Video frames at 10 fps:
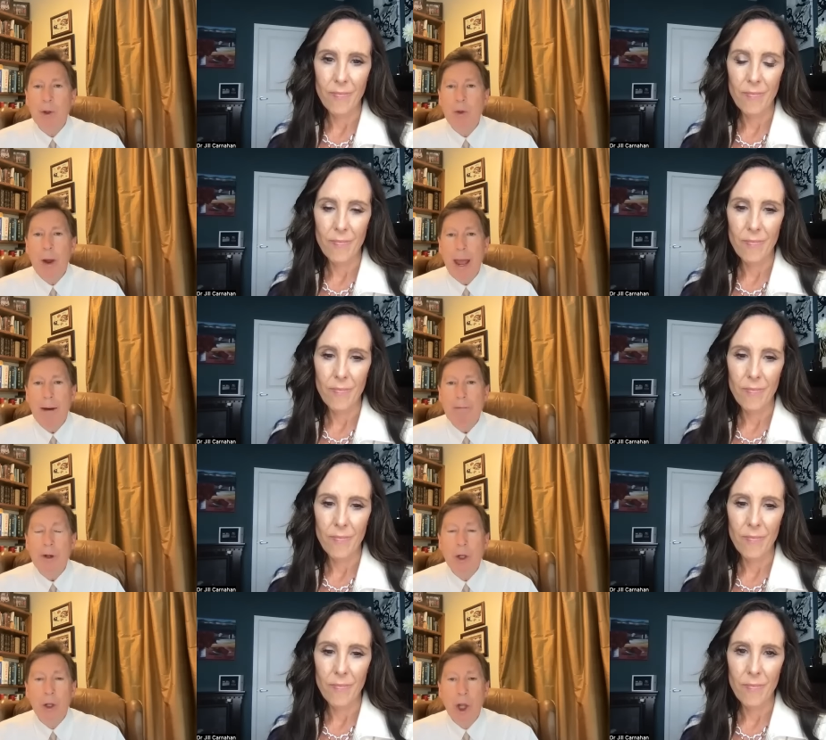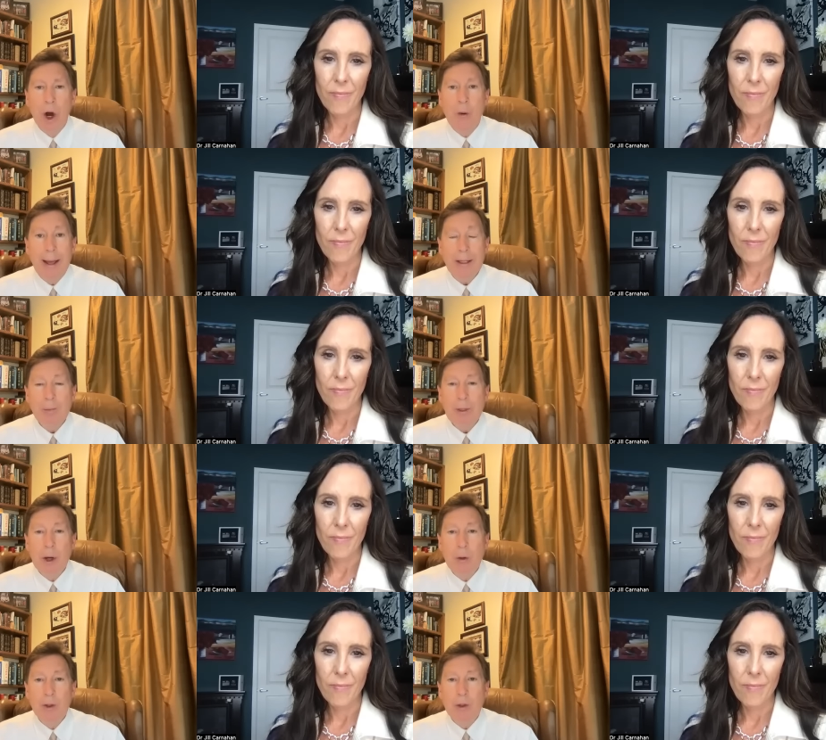Speaker 1: who have low
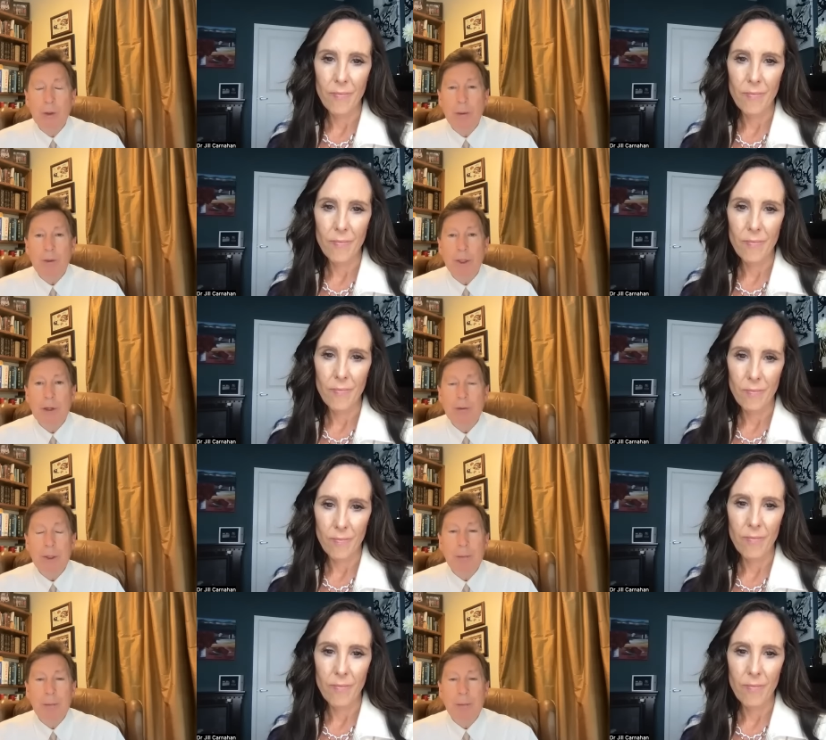SpO2. There was an interesting